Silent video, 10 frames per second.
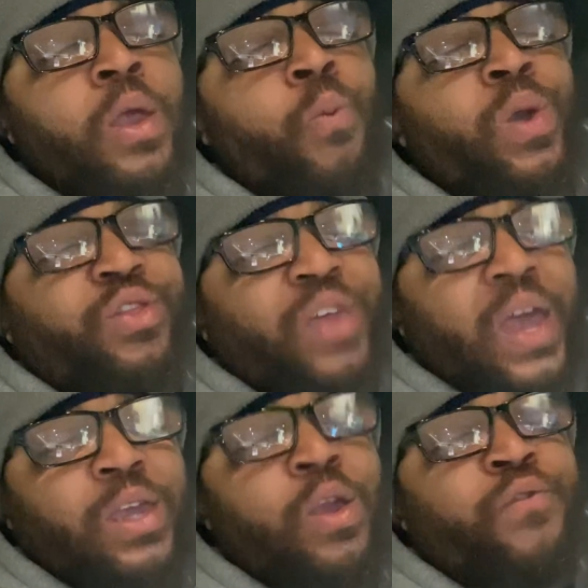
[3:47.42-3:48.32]
we
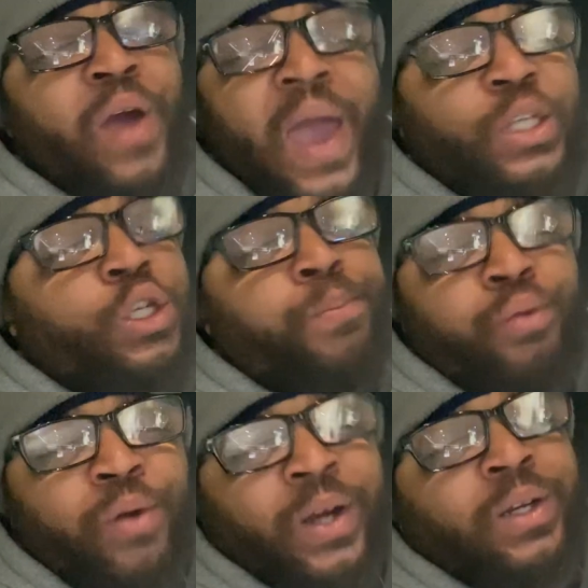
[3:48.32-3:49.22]
thank you for answered
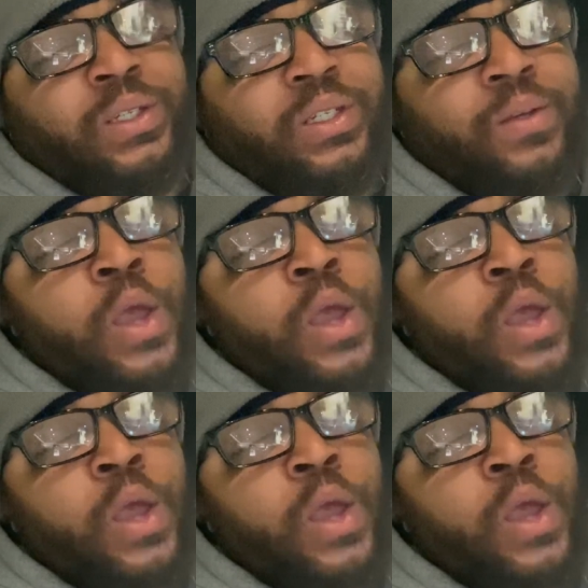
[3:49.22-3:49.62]
prayers.